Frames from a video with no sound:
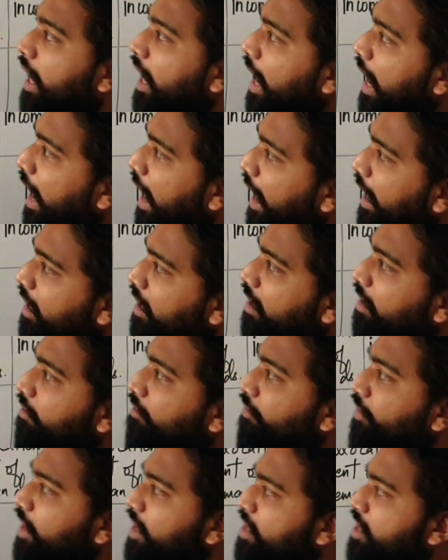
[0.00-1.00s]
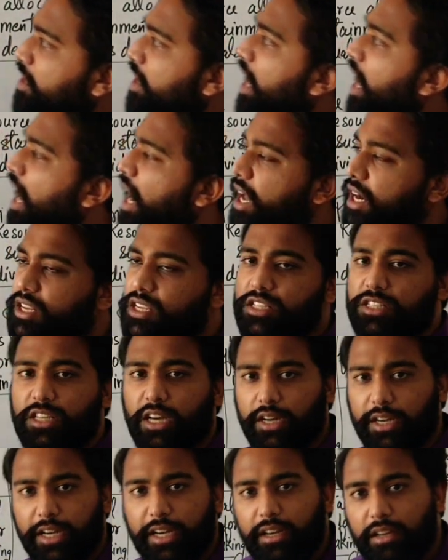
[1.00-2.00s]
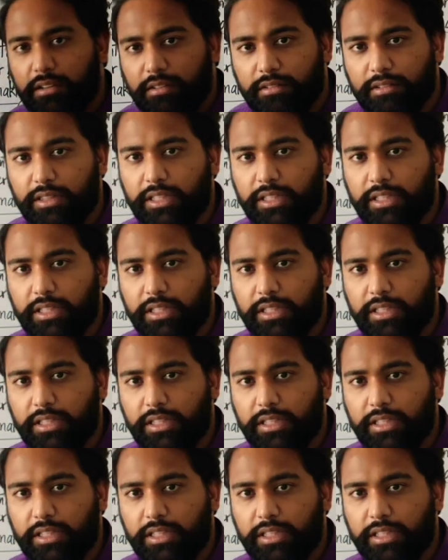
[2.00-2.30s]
and which are studied.